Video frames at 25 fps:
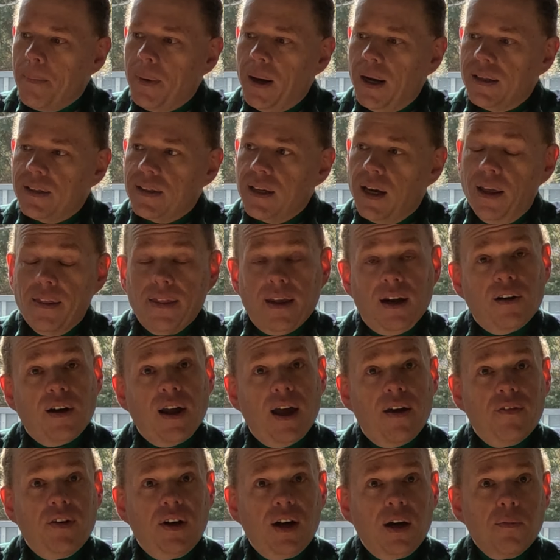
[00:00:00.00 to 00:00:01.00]
But uh, they
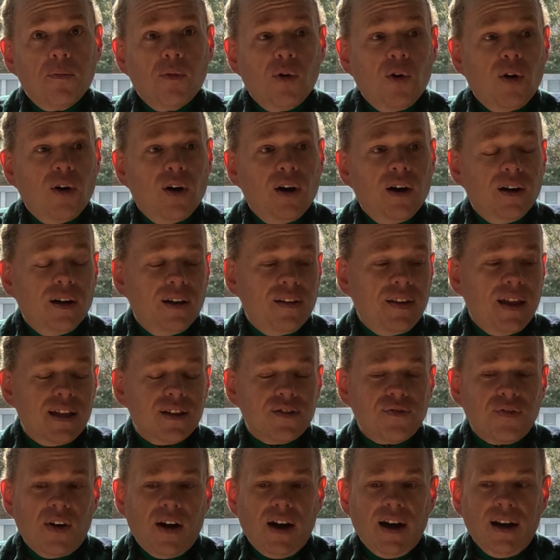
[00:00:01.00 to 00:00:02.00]
don't have it anymore, and
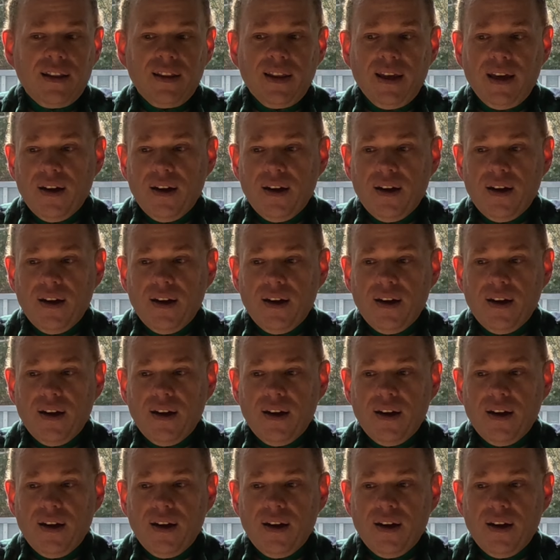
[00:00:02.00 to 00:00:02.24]
that's fine.